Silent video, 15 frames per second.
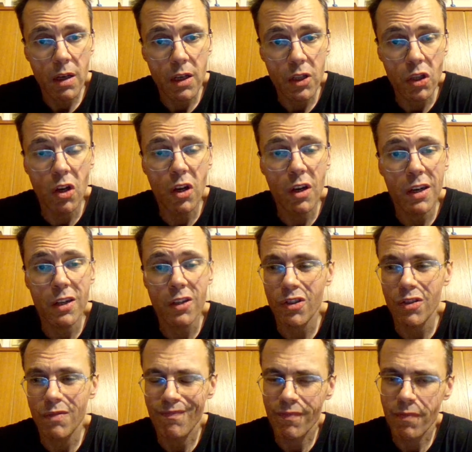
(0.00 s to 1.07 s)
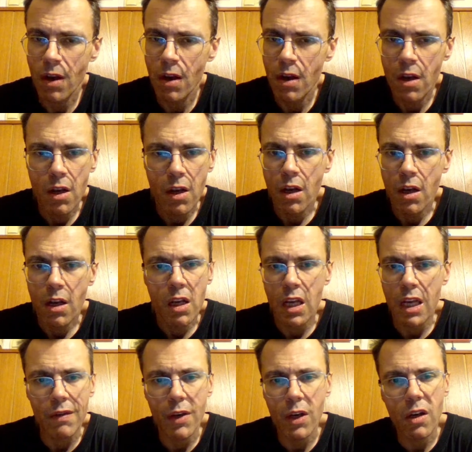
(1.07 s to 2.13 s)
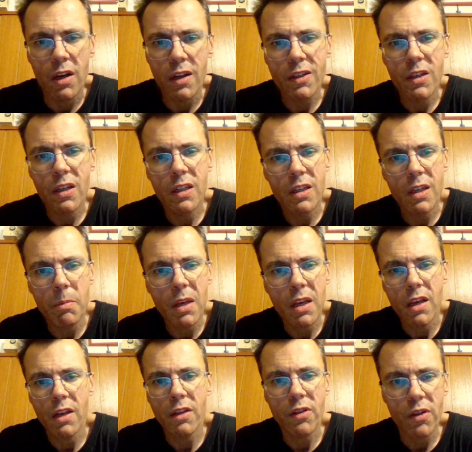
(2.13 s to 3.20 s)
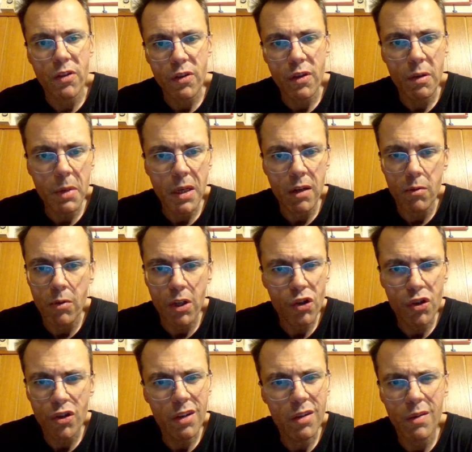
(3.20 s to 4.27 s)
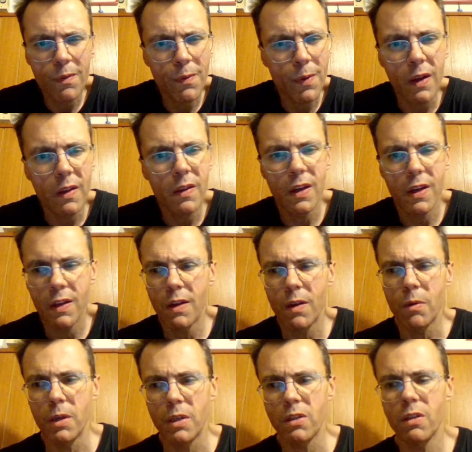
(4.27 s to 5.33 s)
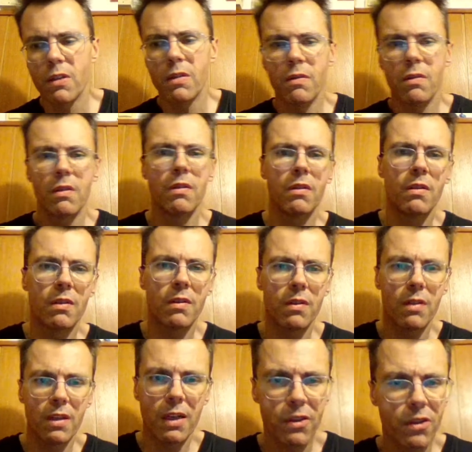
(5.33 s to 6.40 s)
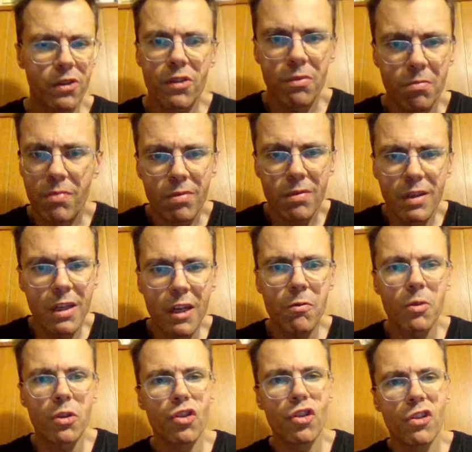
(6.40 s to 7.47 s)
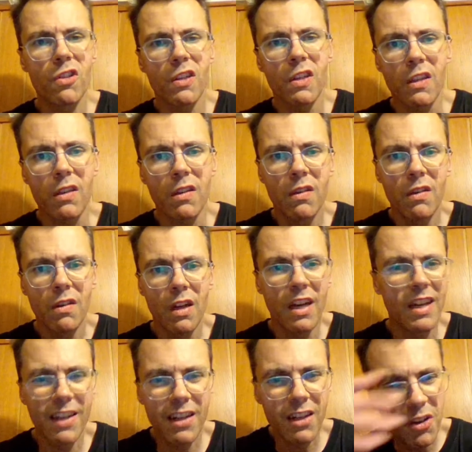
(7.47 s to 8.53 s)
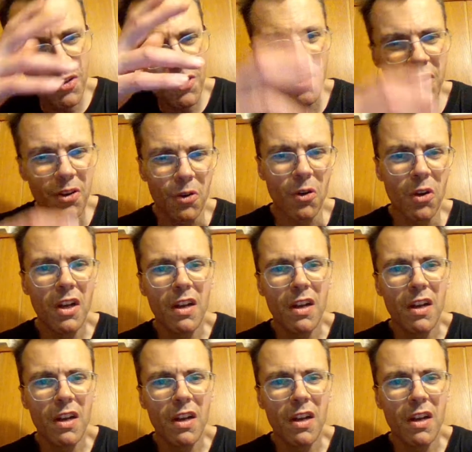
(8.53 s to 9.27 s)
as long as if you're gonna say something against Serbia, Russia, you're fucking dead anyways. That's that was just it. And then you know,